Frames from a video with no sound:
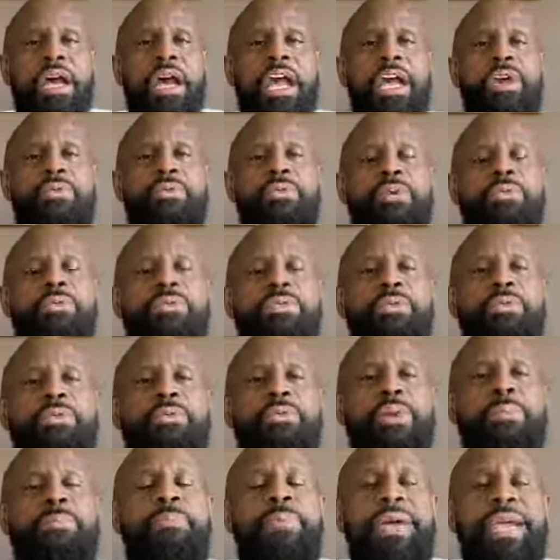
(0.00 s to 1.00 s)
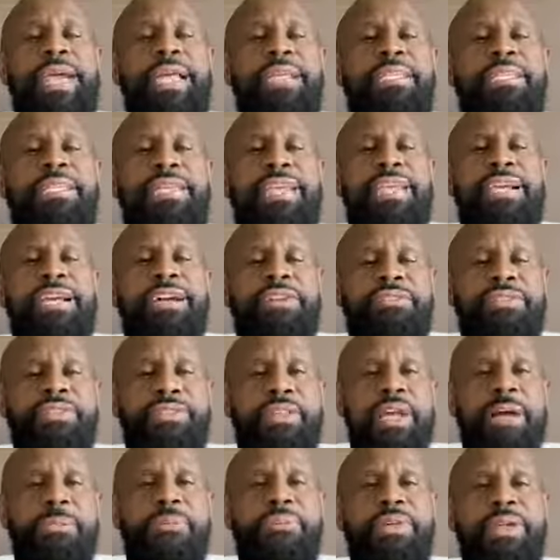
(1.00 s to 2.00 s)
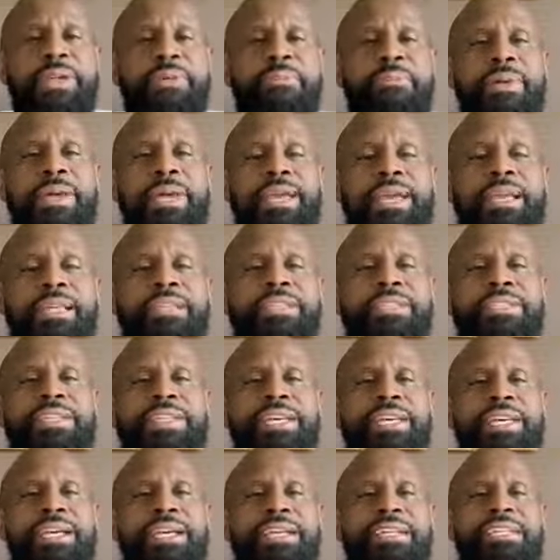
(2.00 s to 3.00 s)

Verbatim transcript: A re the repenting of something means